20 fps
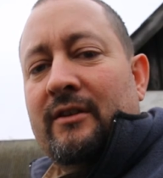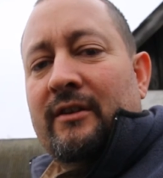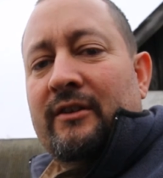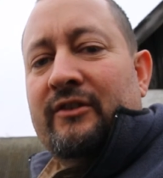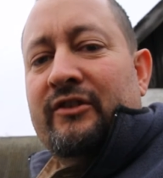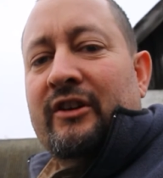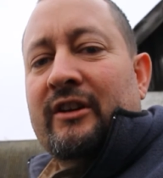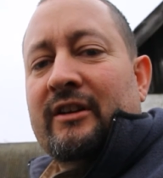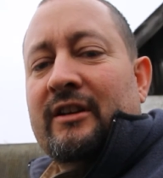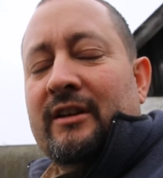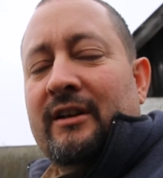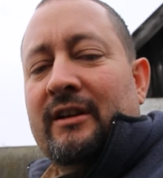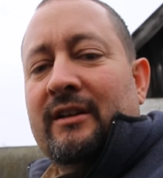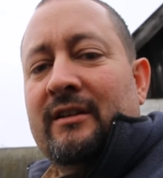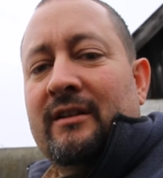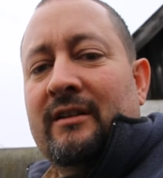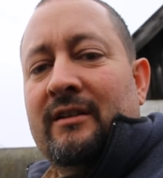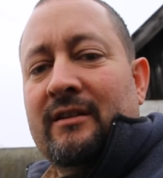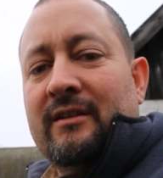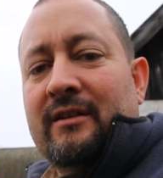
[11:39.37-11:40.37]
checking
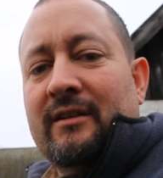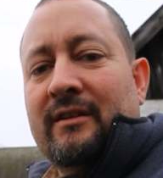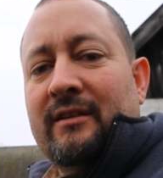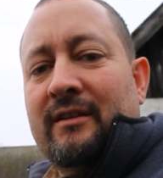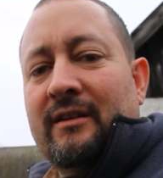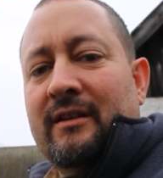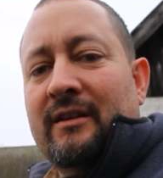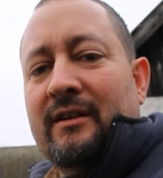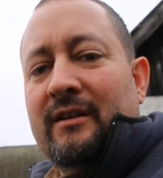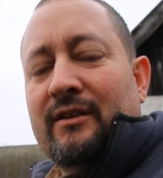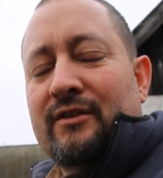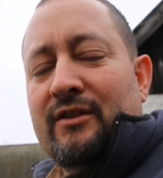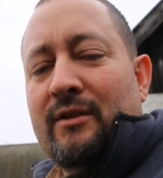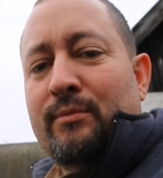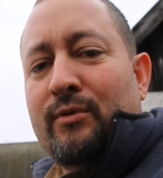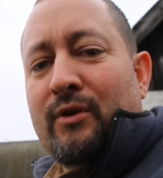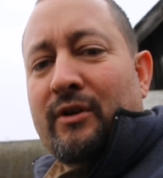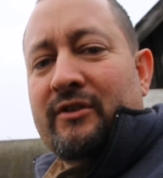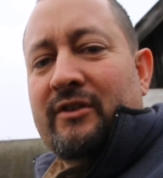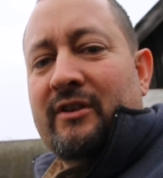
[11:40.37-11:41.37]
in on the
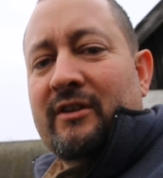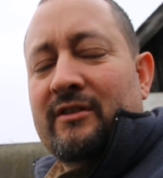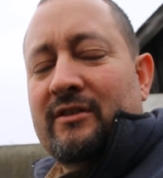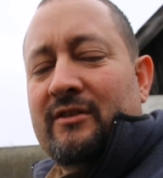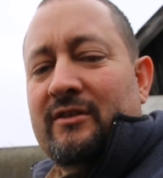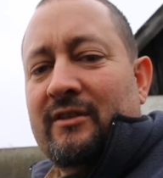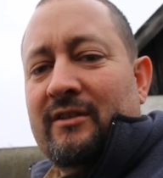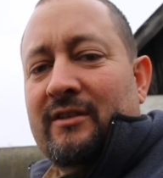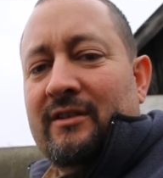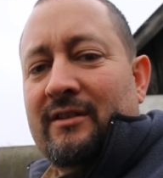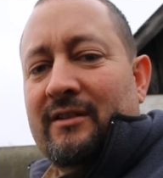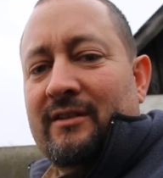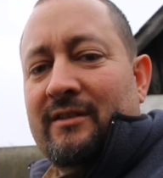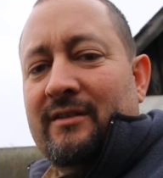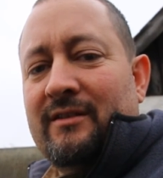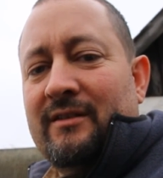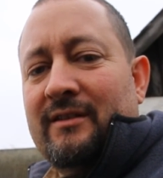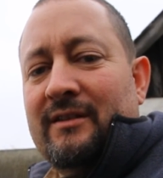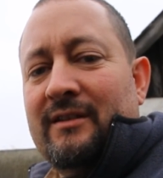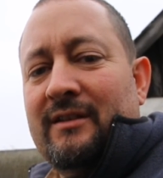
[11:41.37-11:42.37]
project
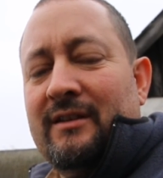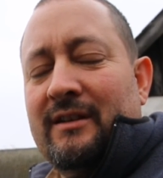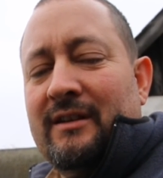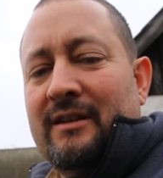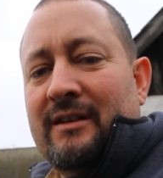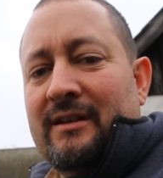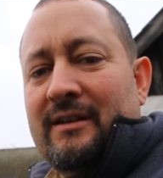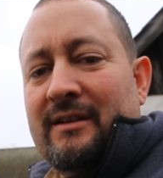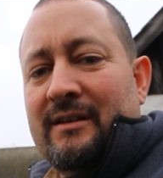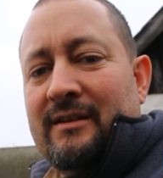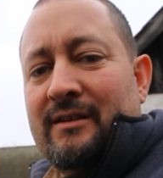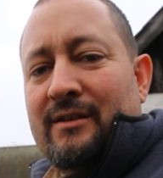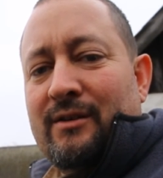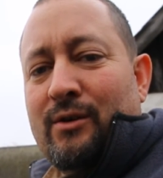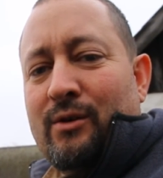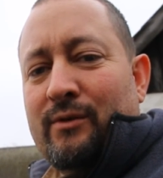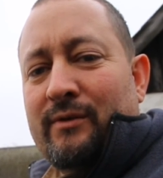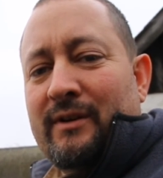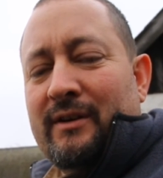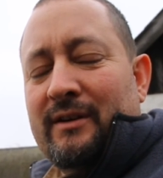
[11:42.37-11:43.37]

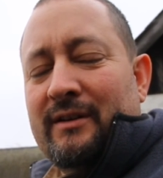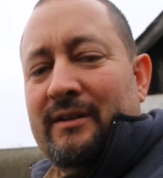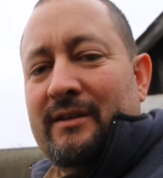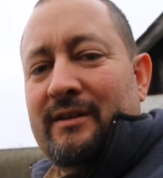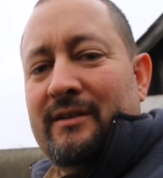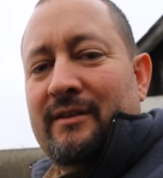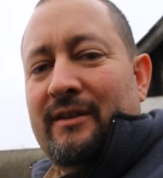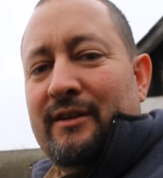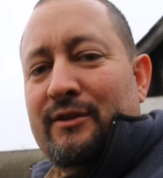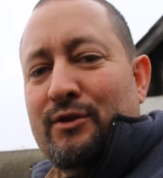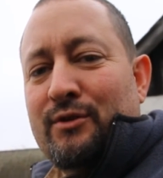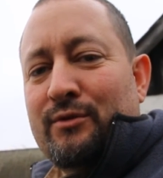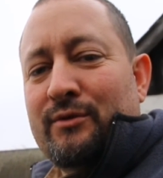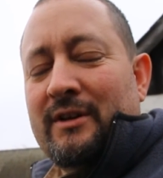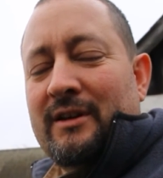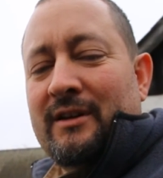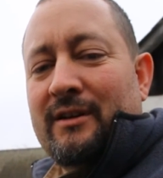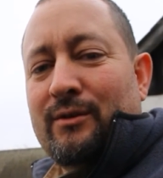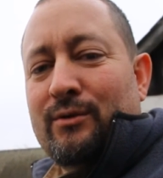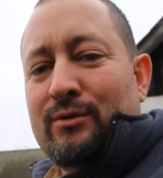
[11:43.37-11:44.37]
over the new
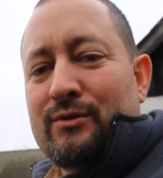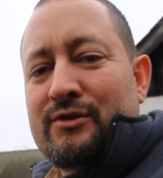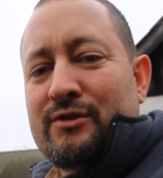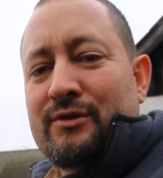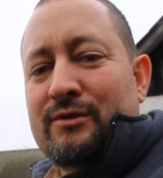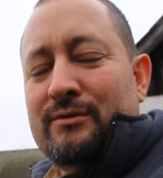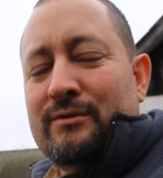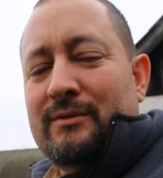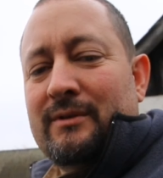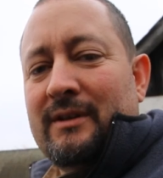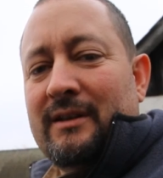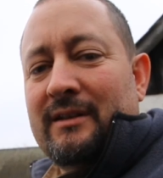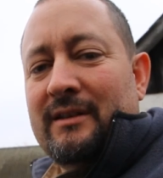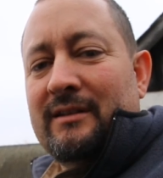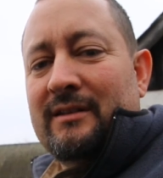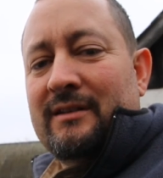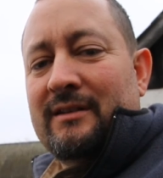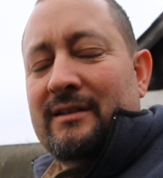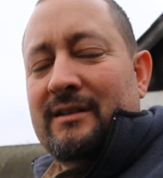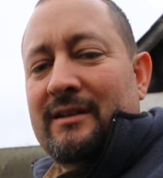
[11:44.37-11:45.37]
year also,
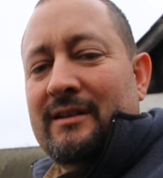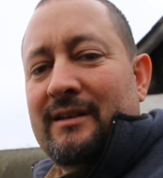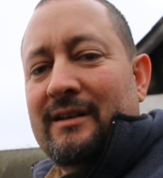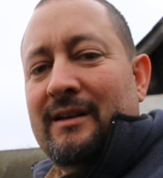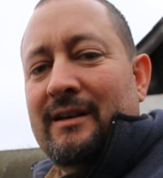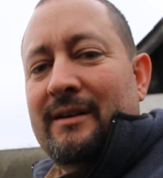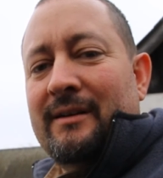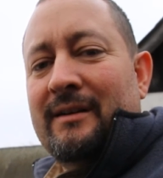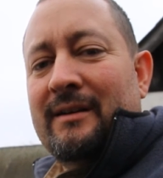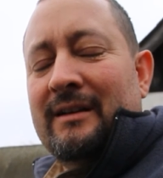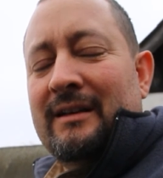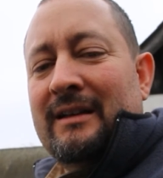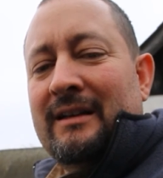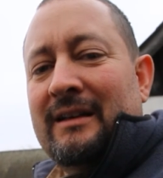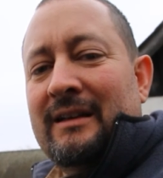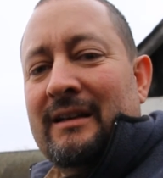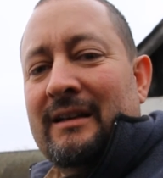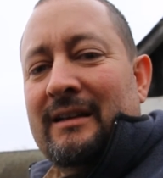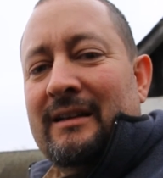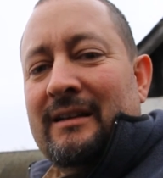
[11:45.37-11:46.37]
and
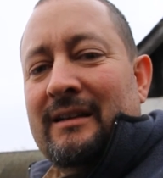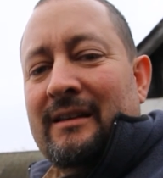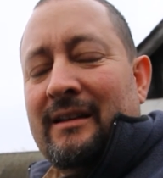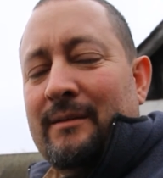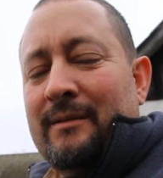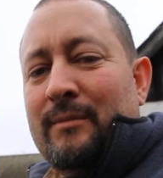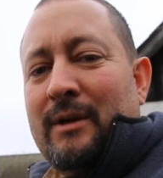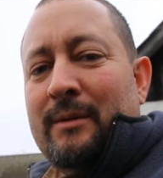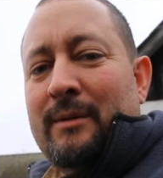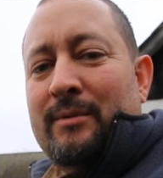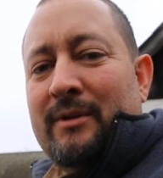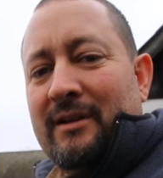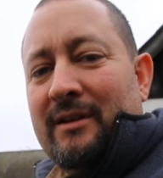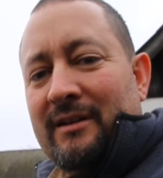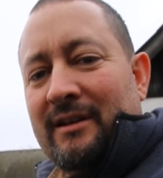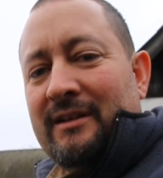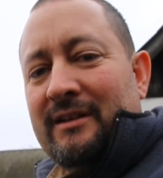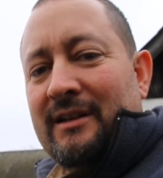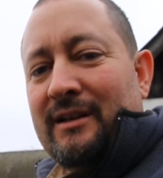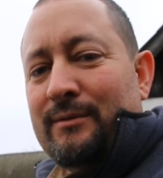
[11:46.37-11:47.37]
then maybe
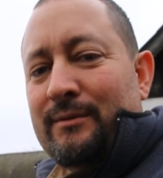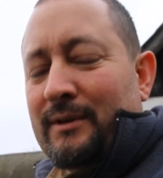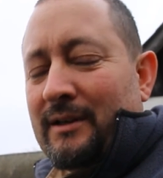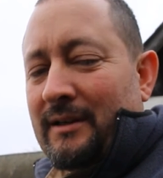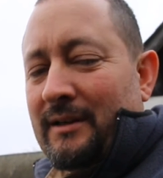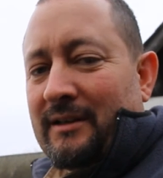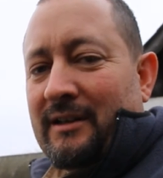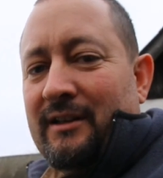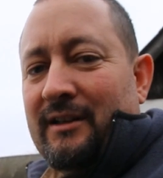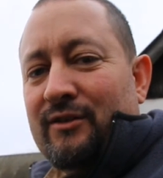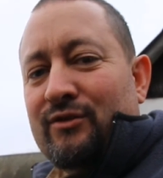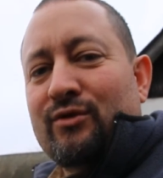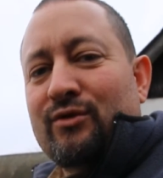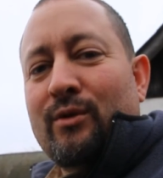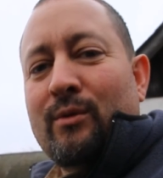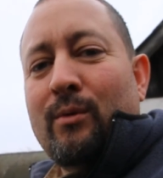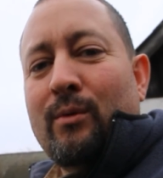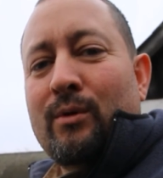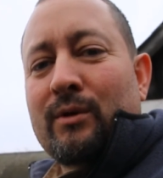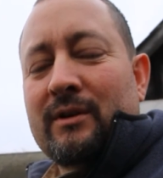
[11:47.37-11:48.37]
in a year when I get into the
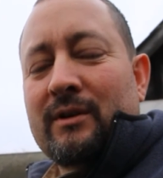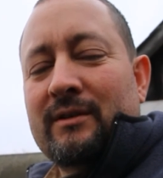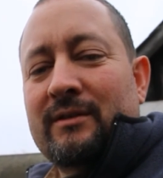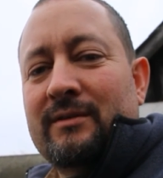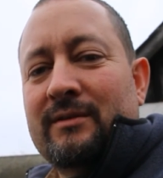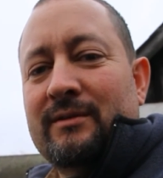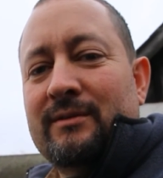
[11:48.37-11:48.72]
order,